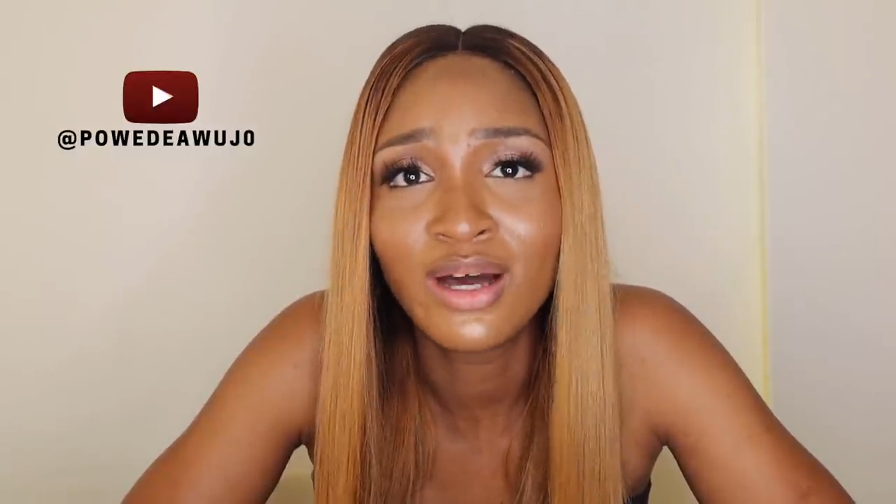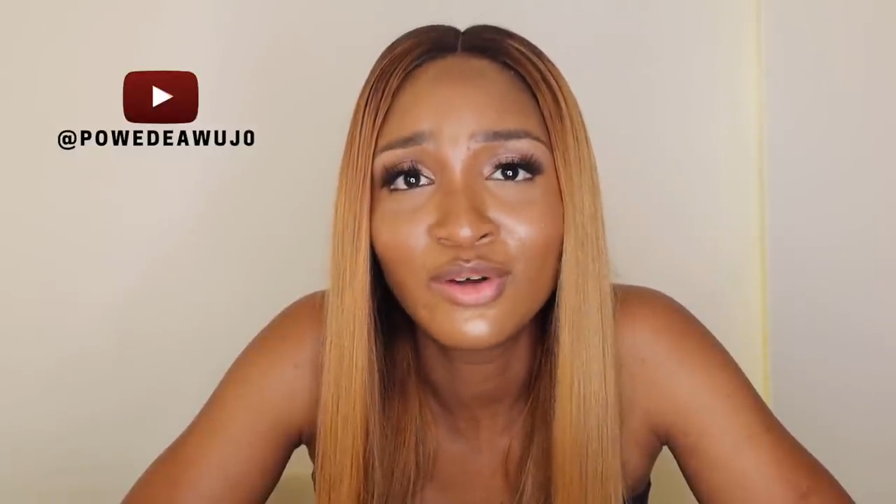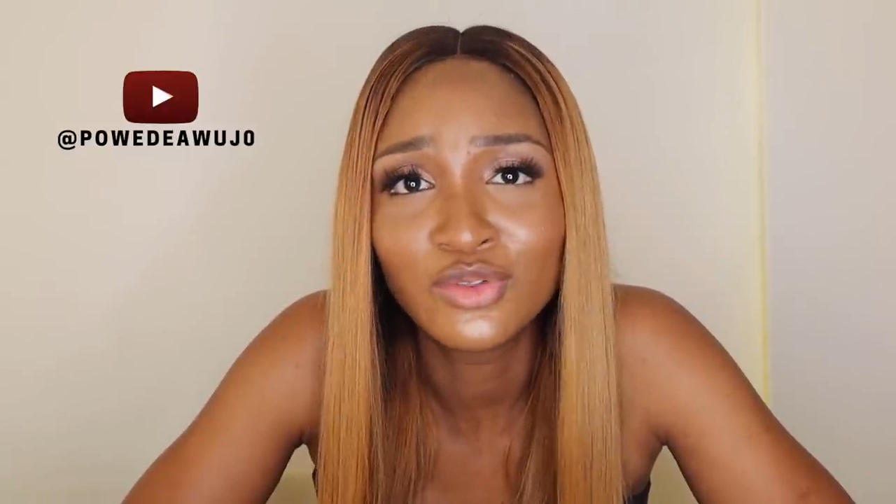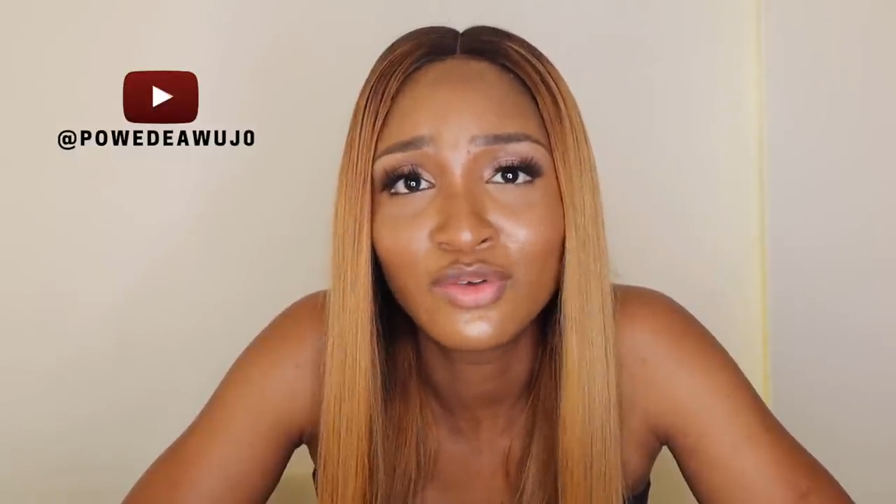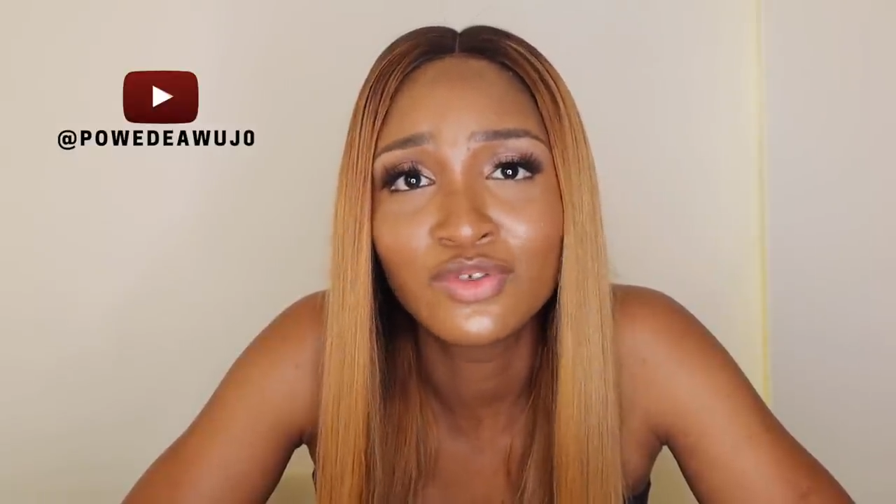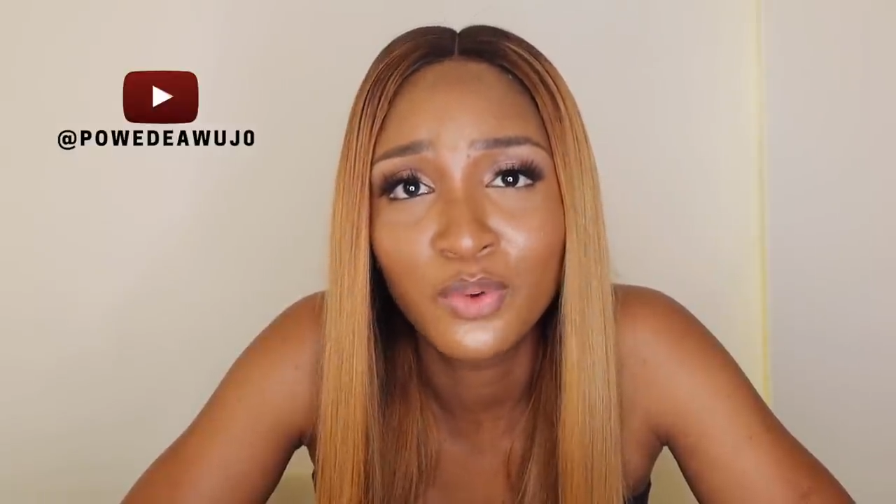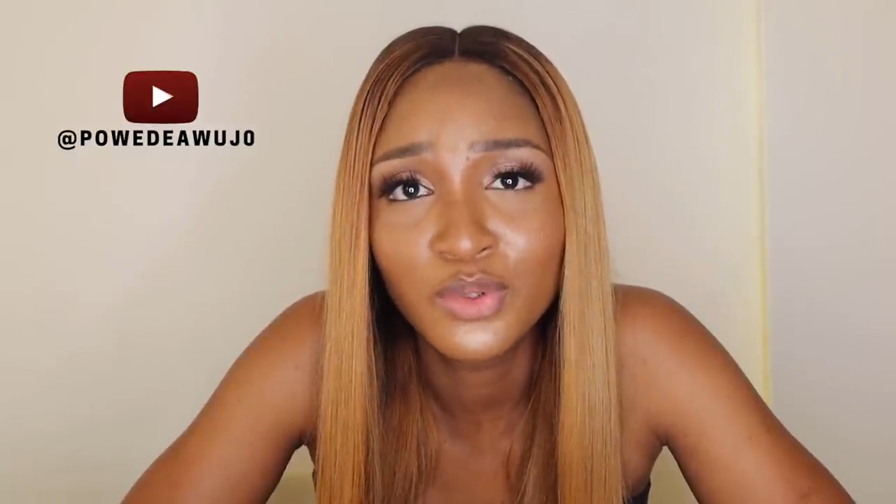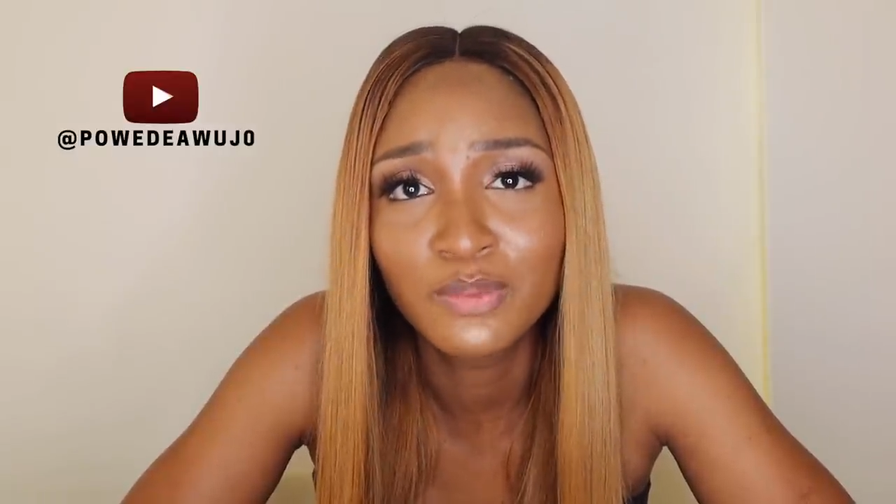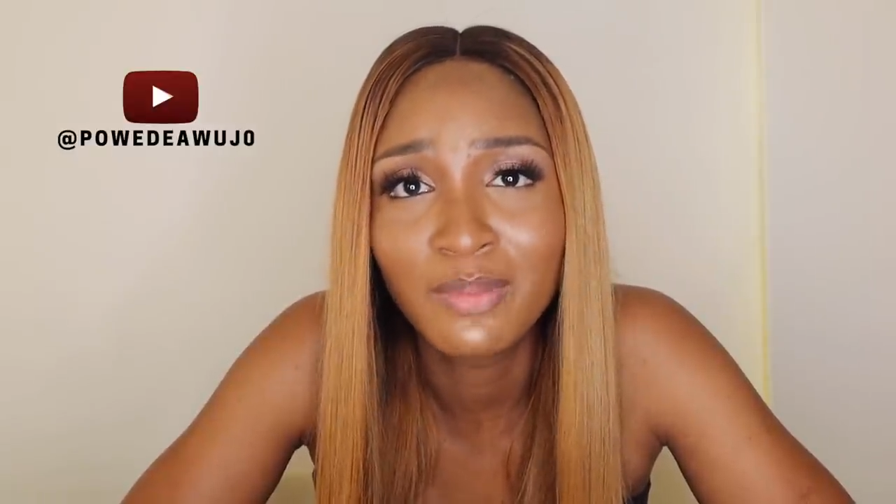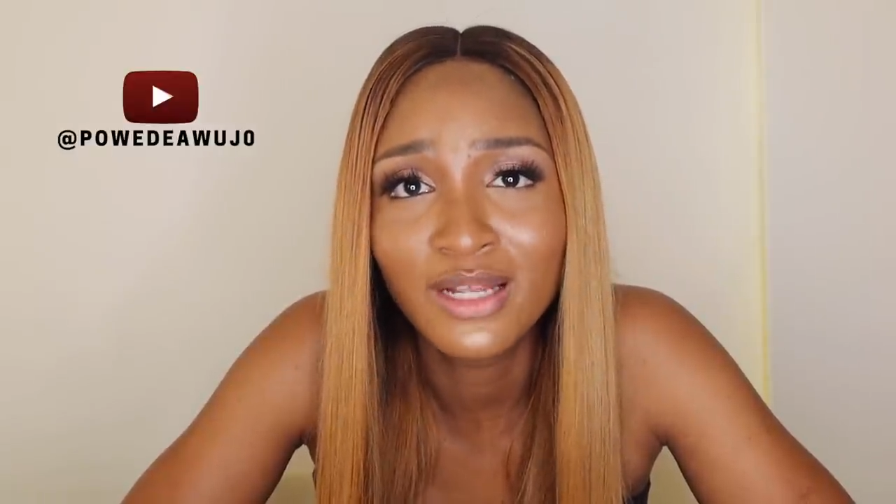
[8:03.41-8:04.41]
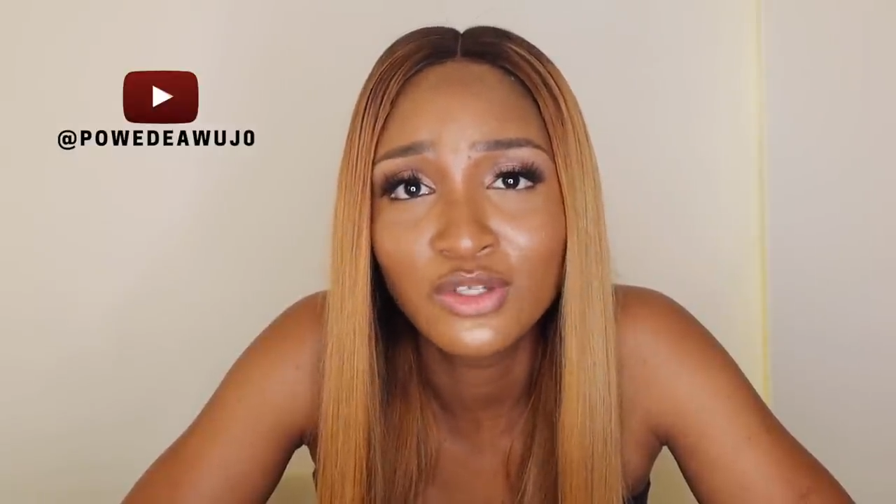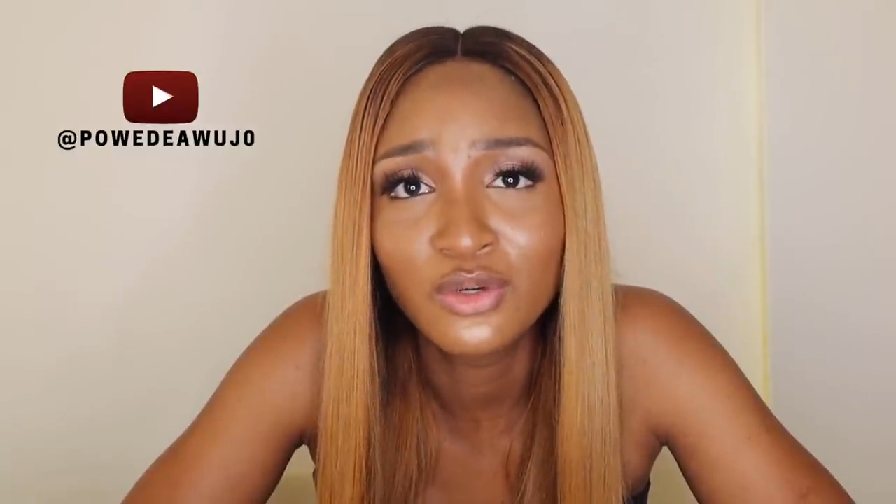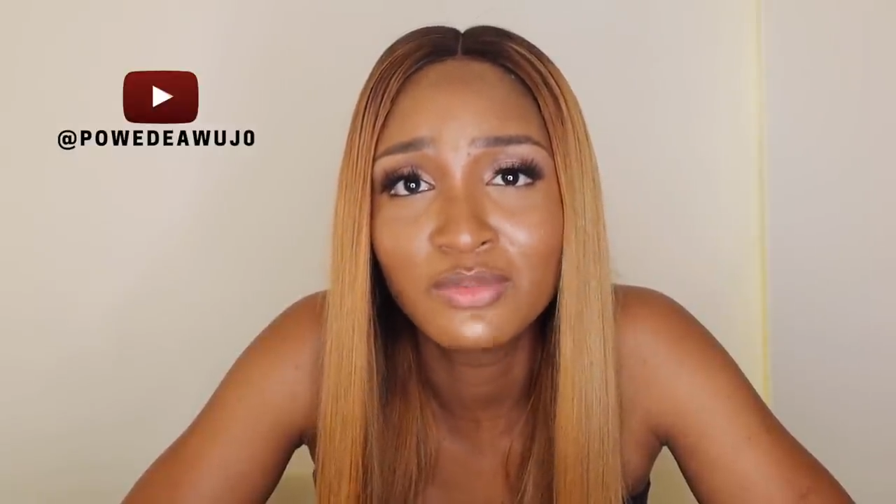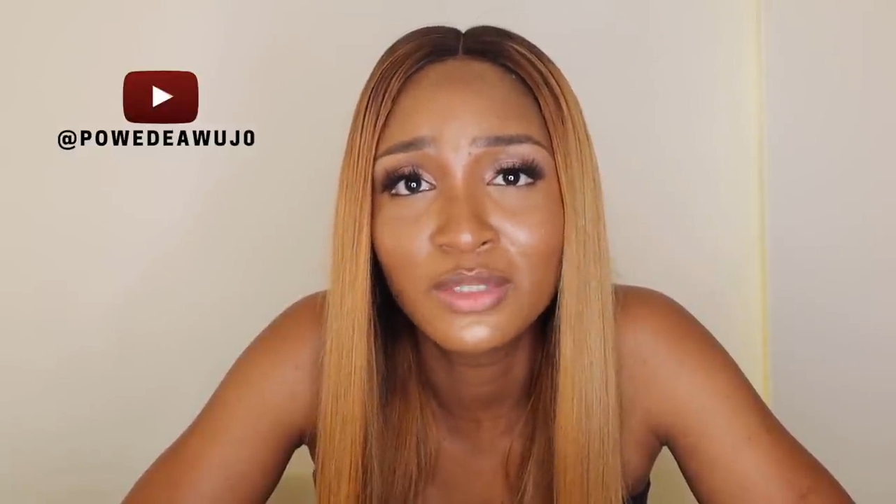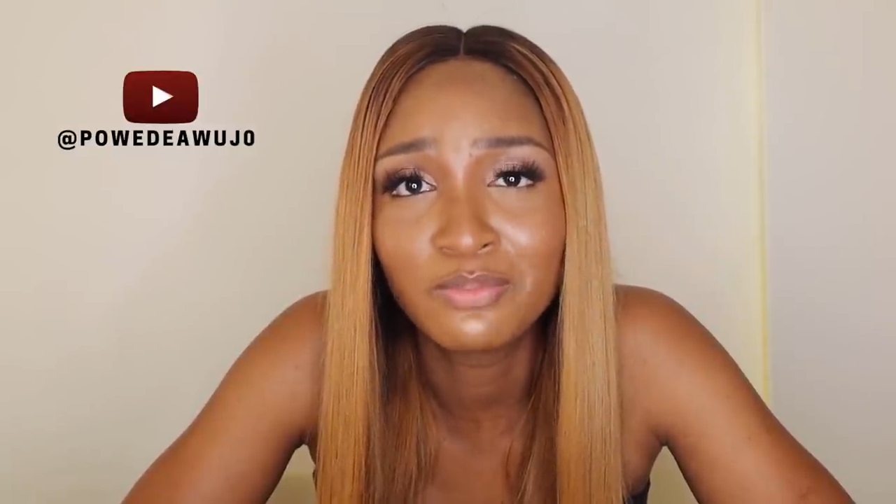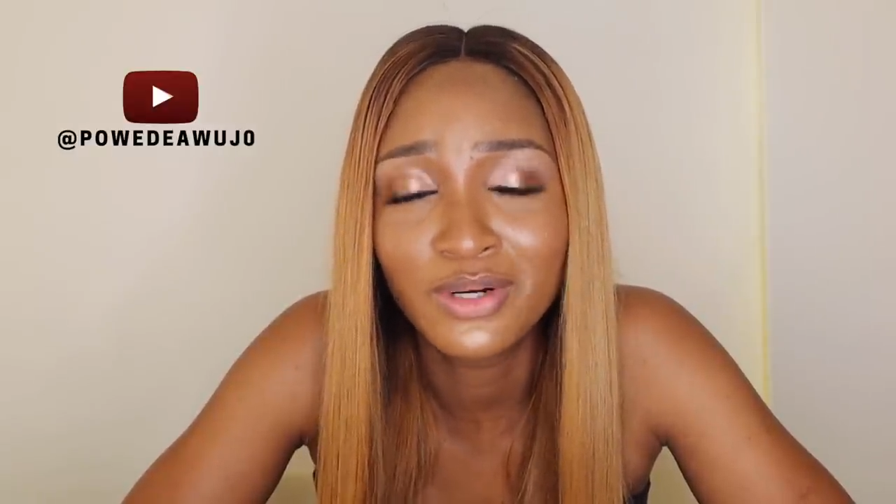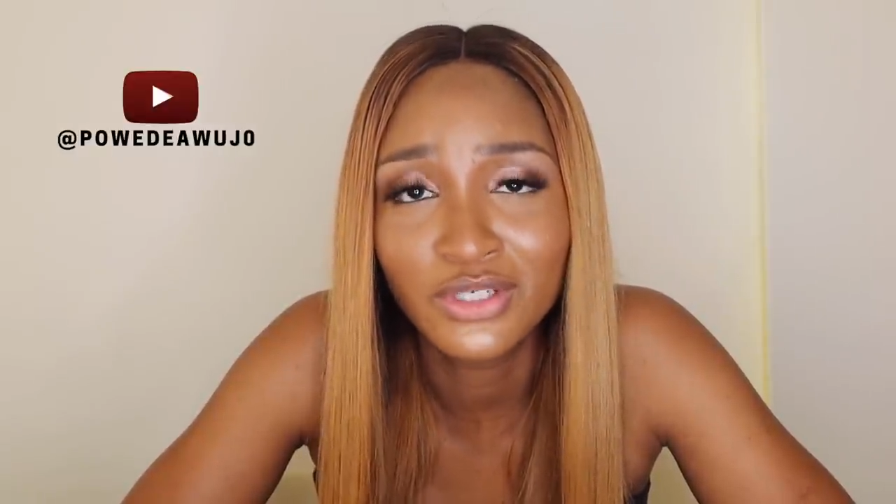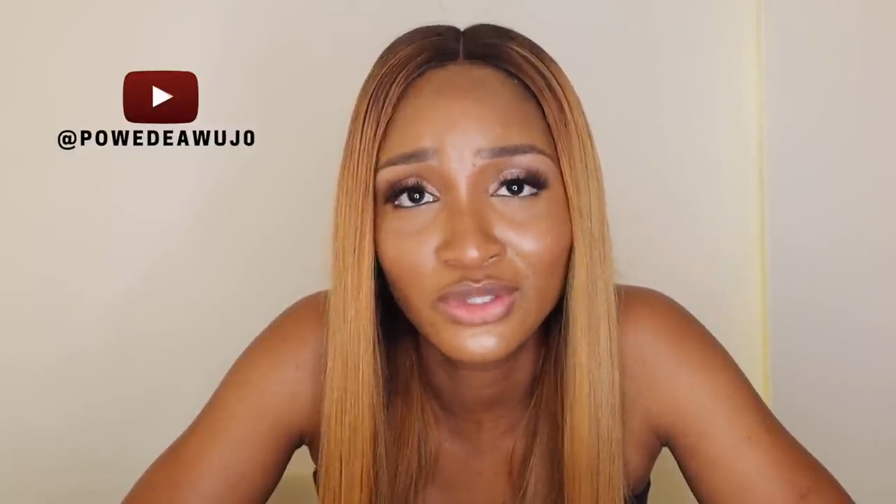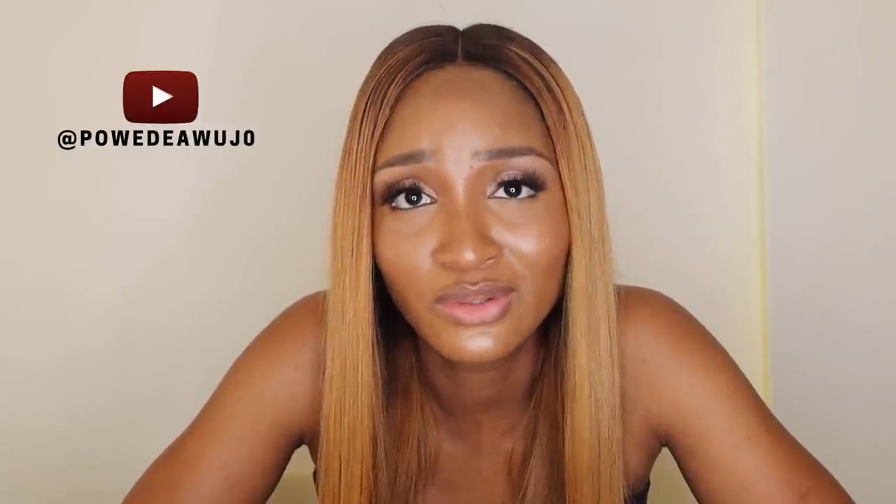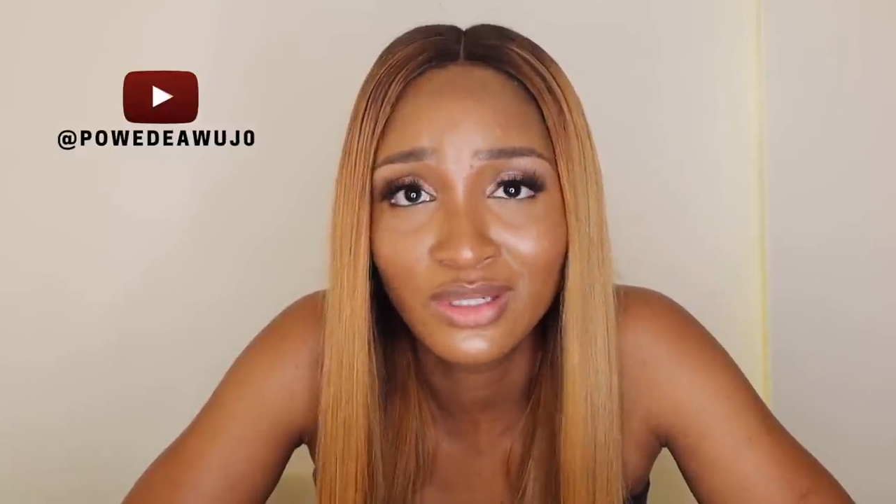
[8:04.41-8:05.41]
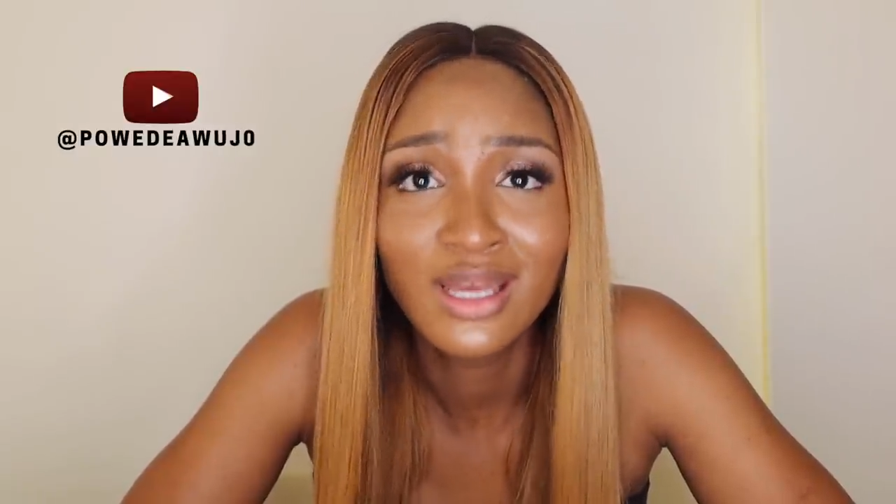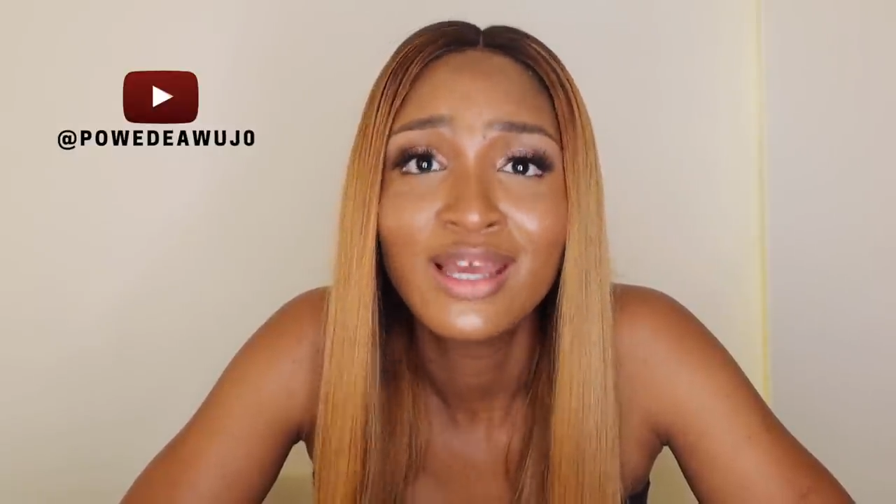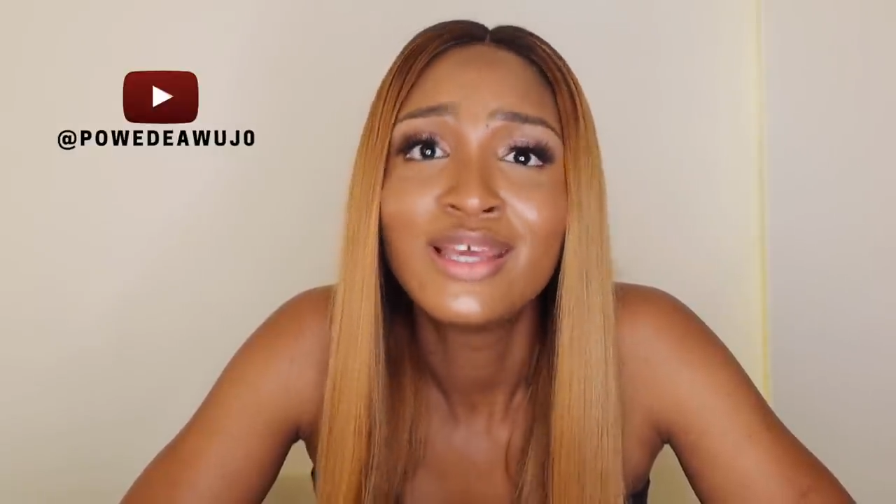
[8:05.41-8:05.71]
out of postpartum depression.